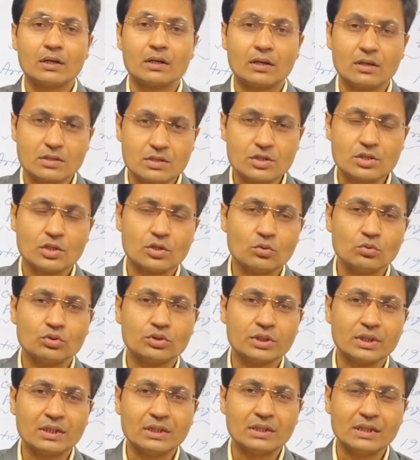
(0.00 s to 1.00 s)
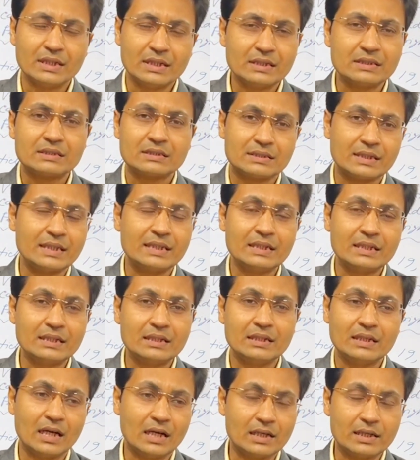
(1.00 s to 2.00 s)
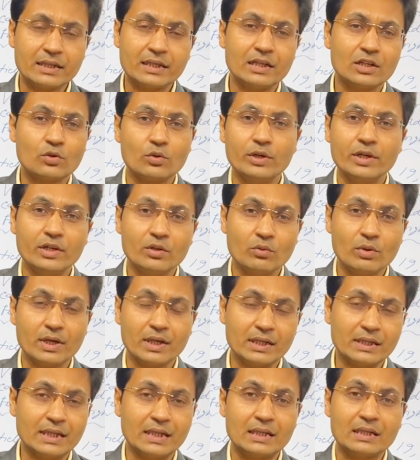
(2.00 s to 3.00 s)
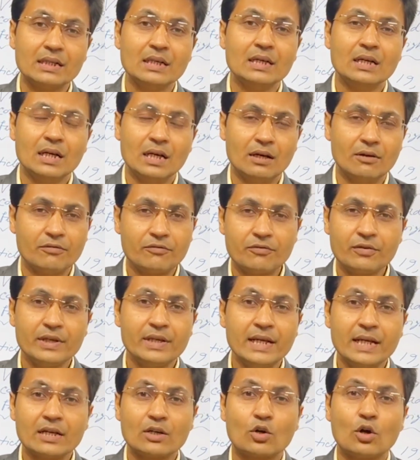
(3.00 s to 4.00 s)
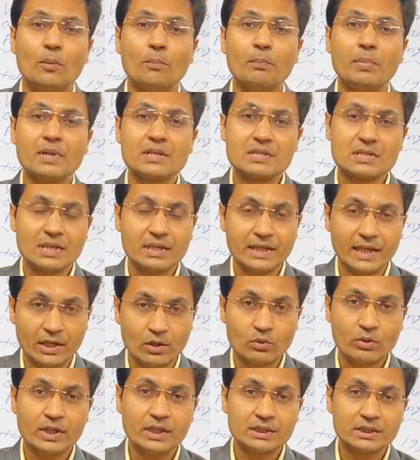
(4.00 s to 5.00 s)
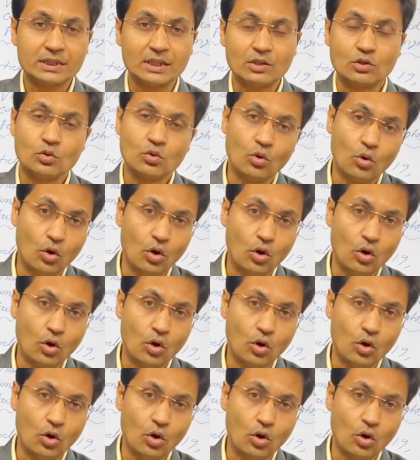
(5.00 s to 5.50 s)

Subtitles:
Constitution it is stated in Article 21A that free and compulsory education to